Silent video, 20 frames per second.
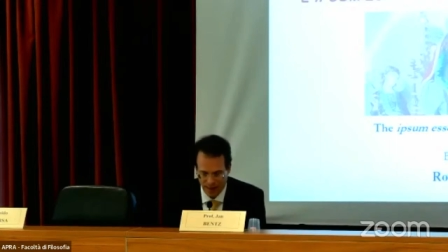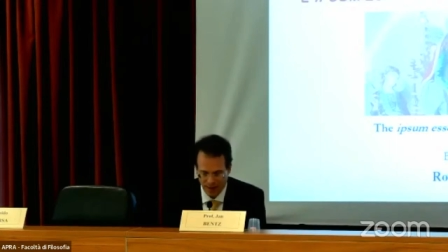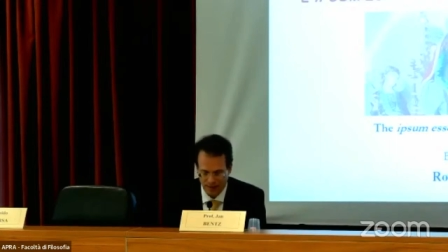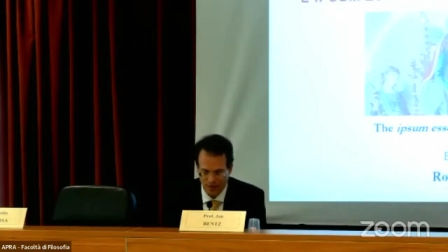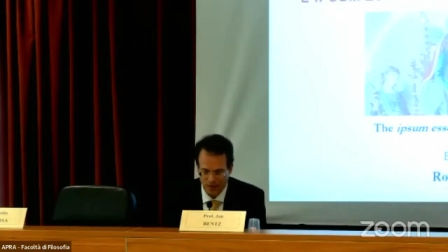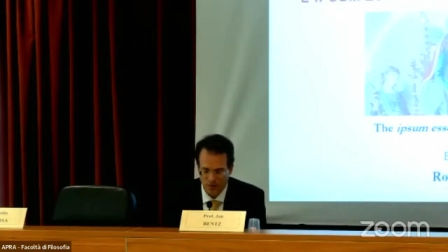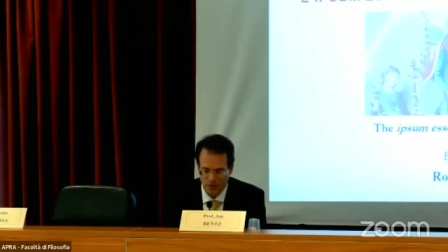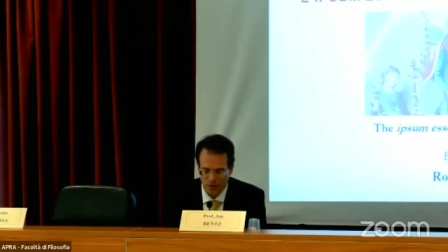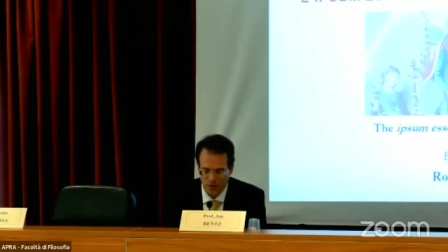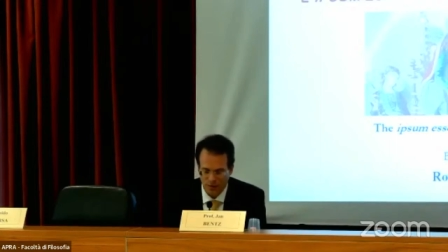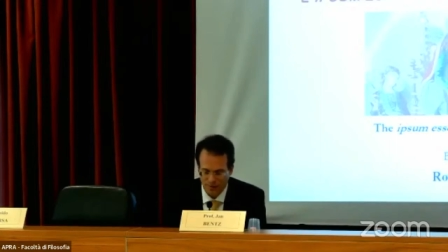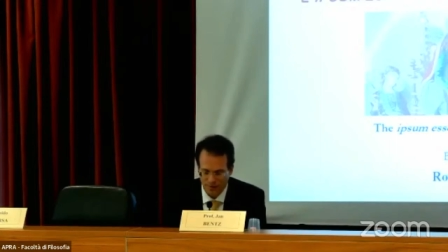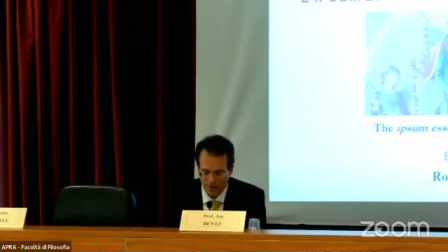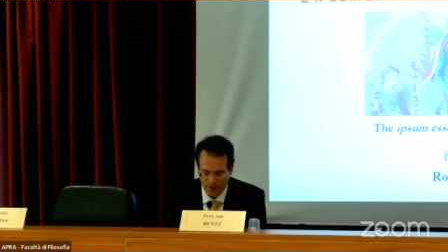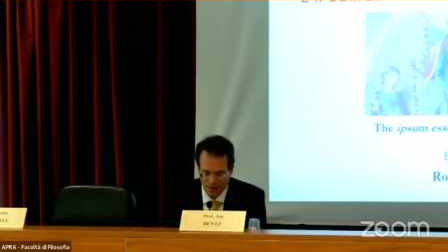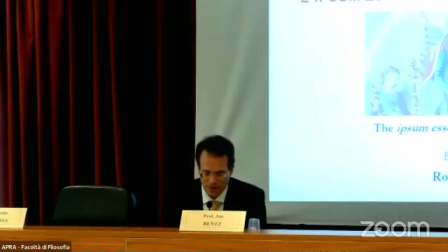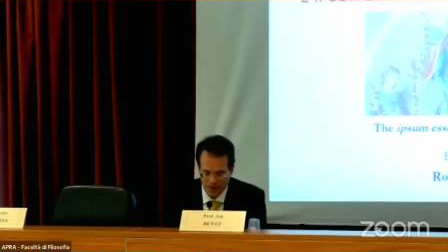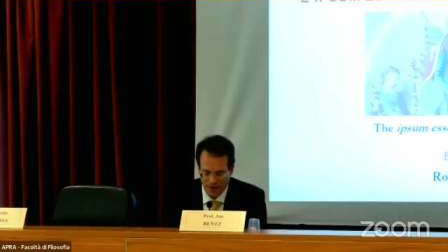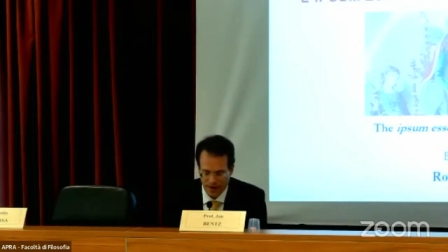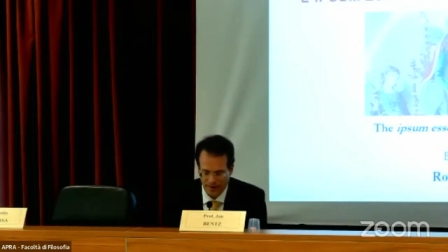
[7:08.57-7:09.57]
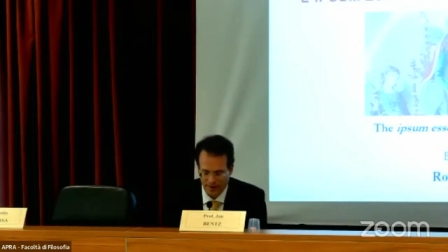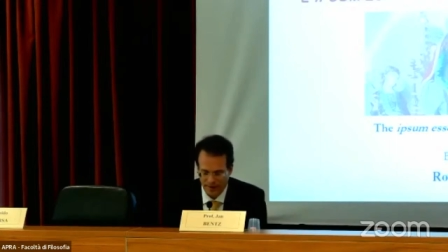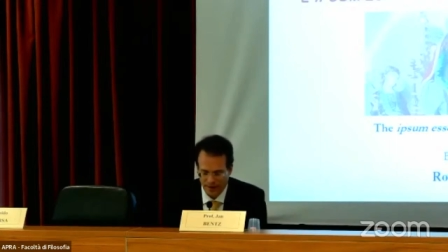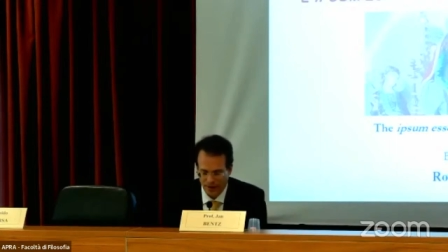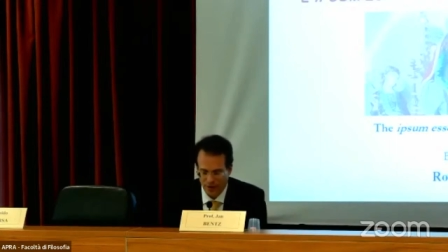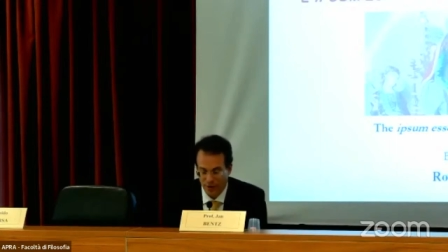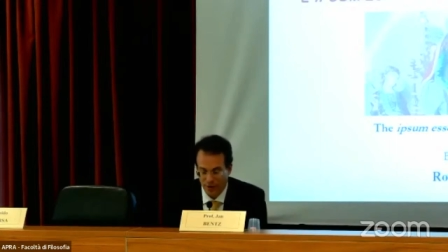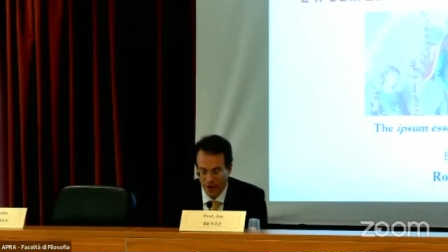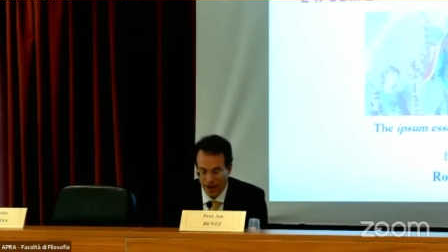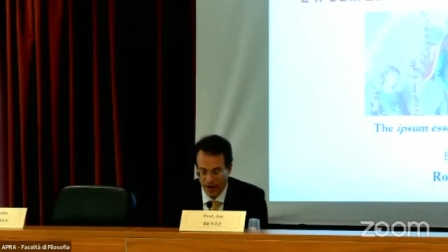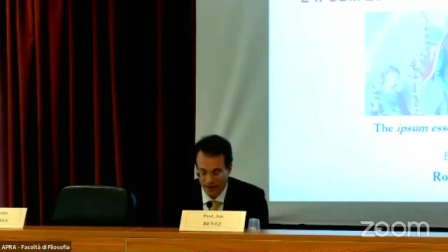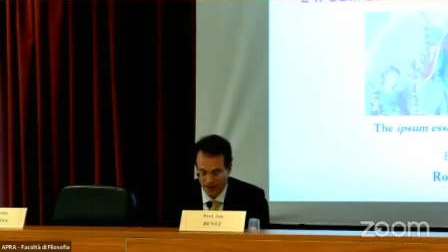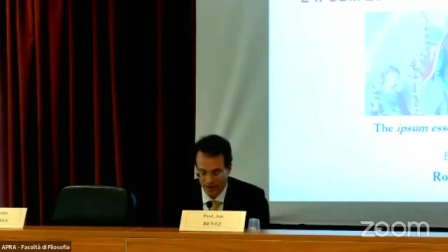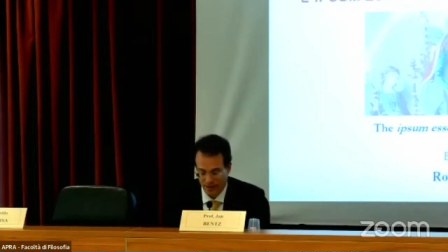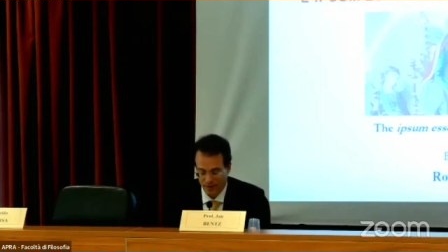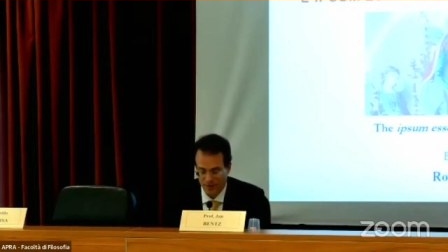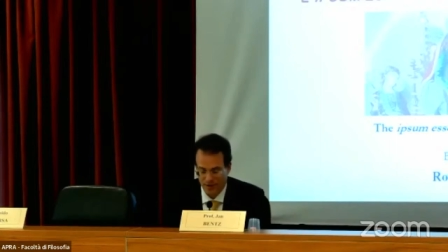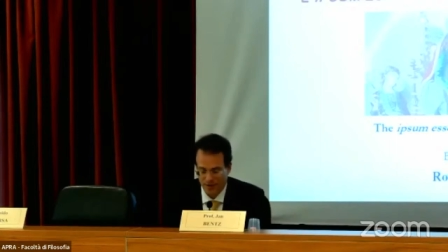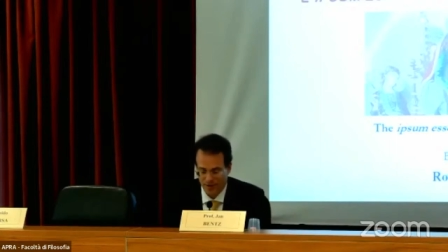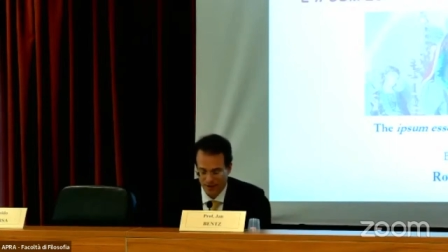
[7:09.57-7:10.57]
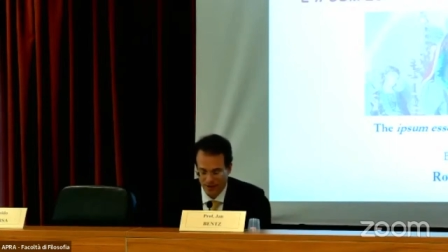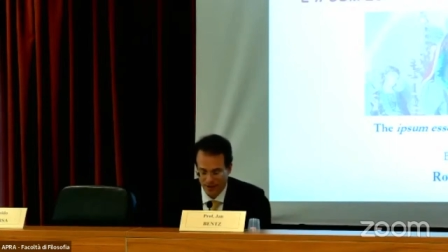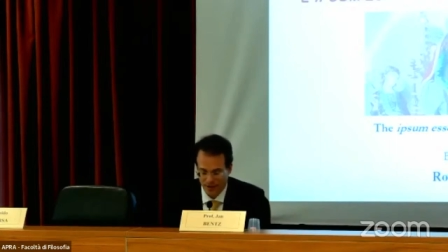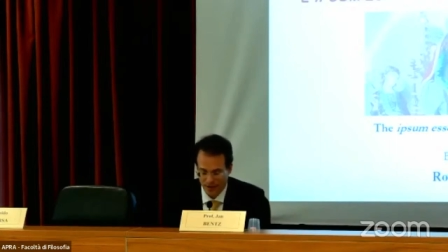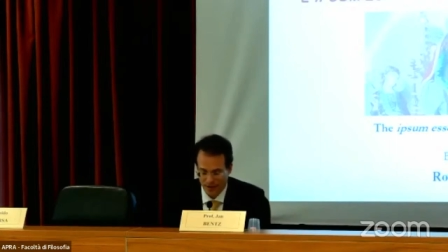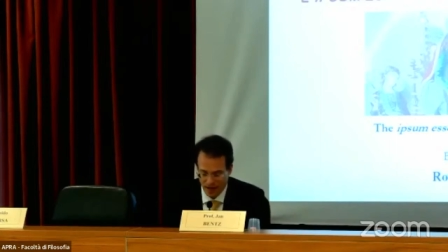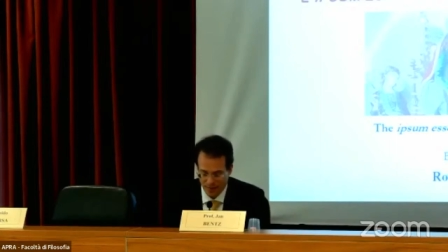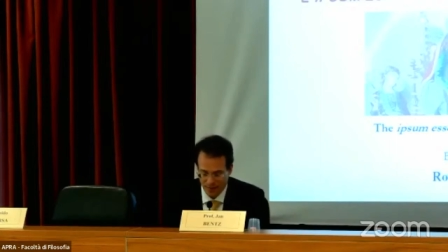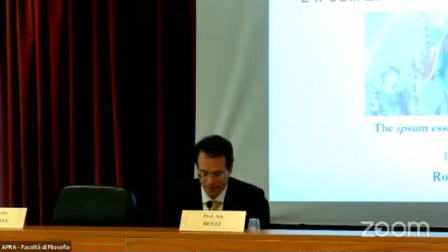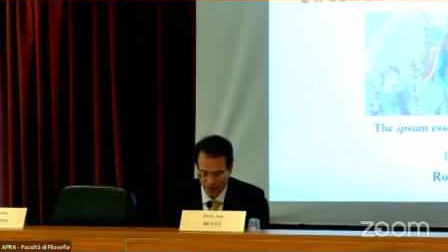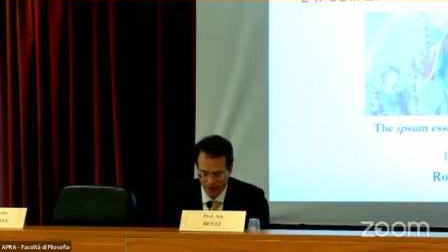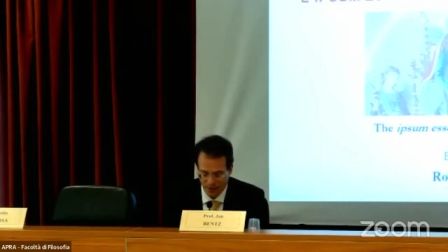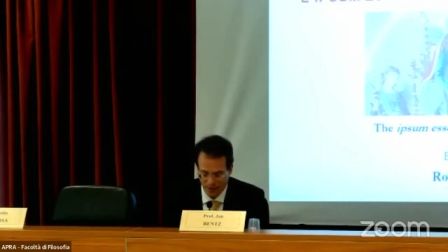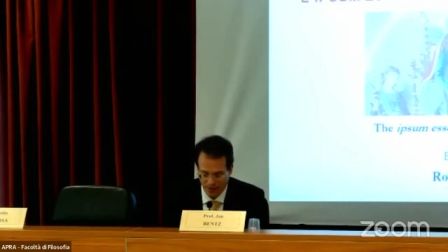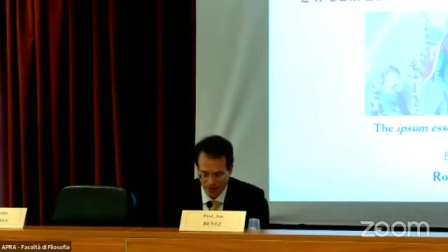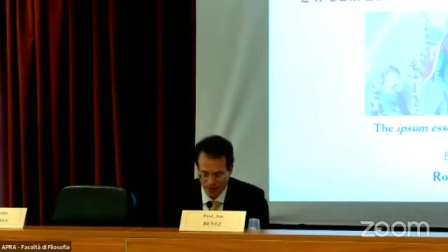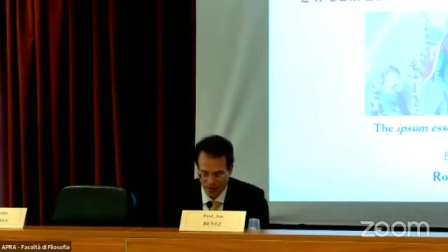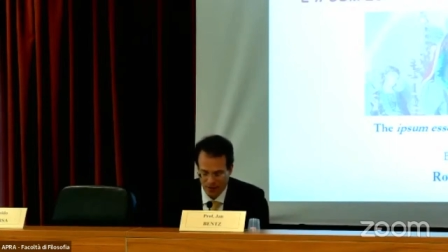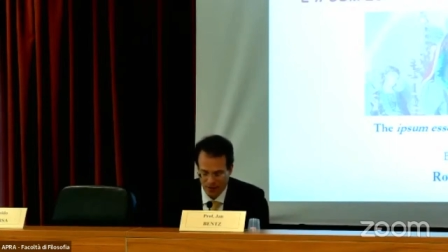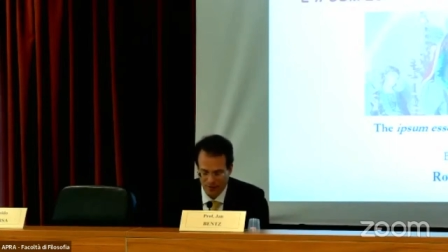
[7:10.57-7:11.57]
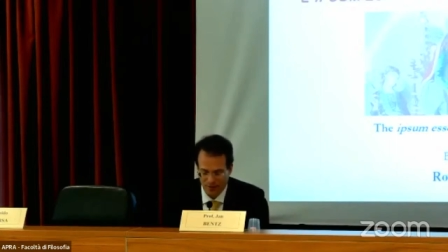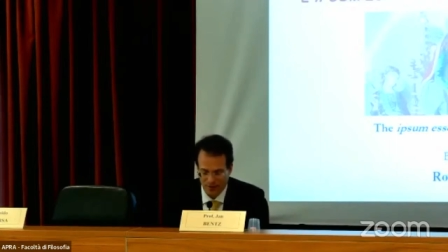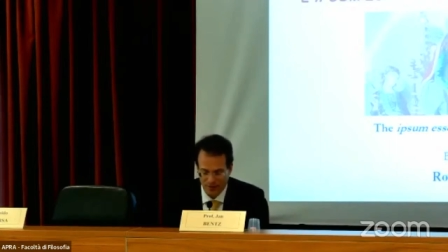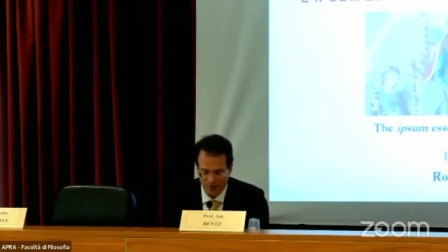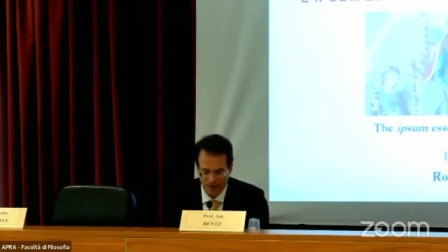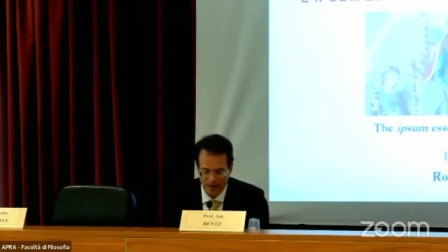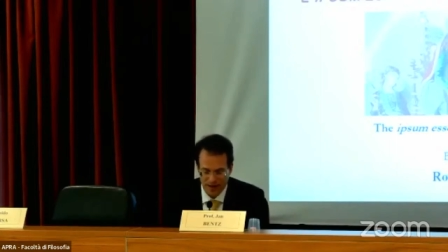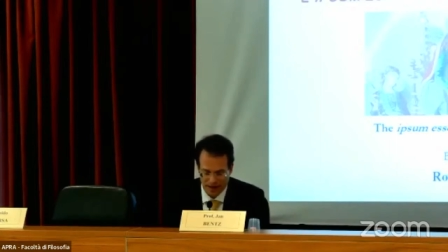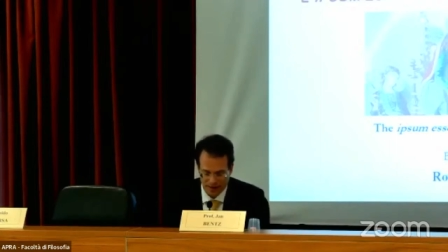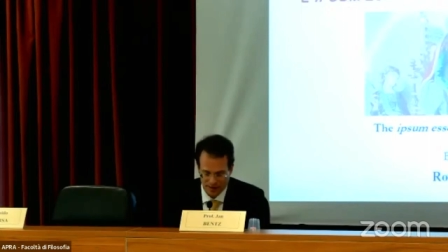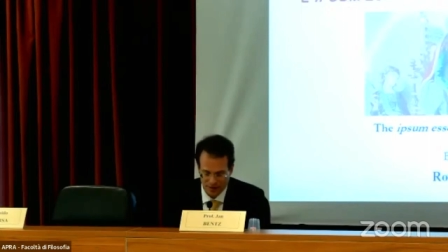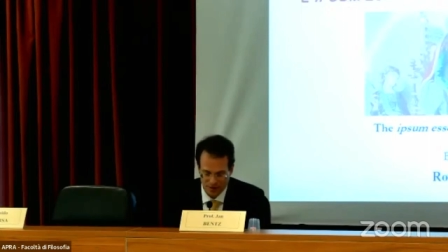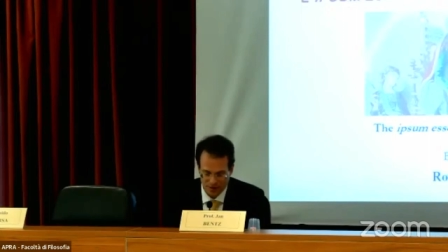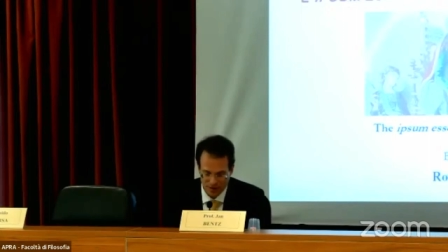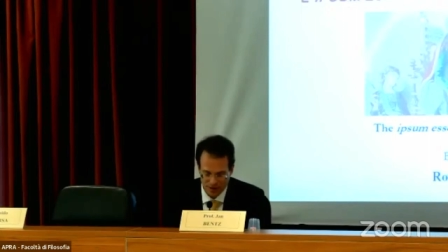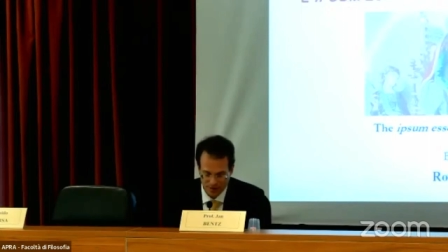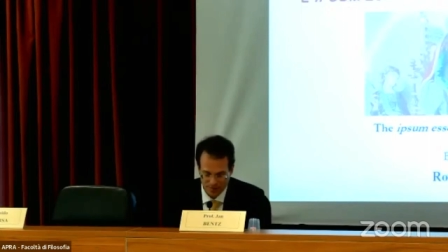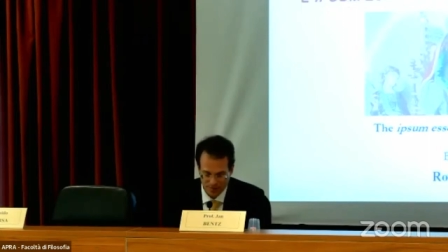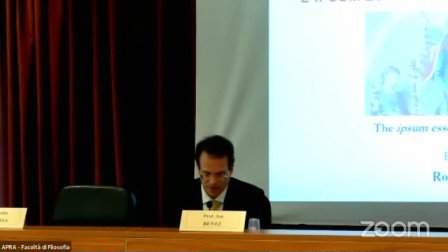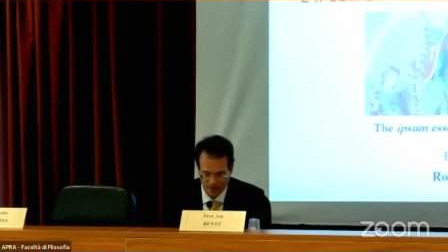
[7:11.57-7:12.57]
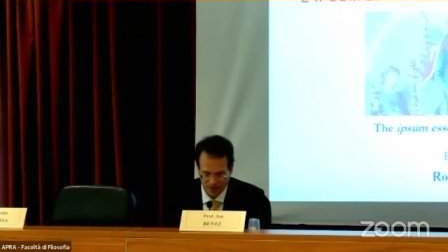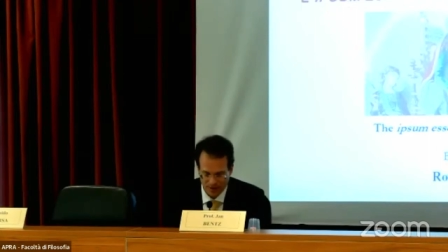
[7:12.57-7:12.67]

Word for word: insofar as it grasps the terminus of its analogy,